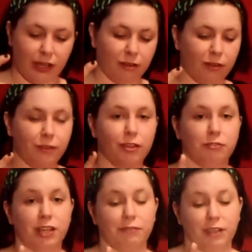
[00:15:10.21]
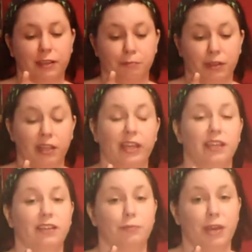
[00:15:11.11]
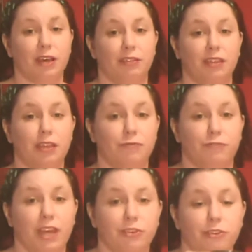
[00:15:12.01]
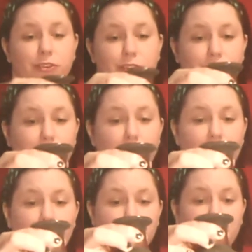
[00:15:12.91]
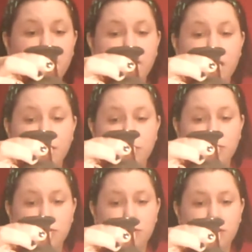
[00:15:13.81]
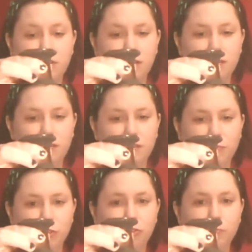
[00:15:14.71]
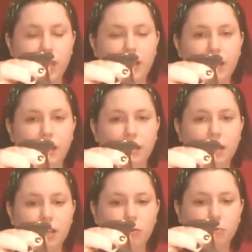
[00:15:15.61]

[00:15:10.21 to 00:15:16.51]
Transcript: Now, even though David complained about the vendors being not hard, this is someone who made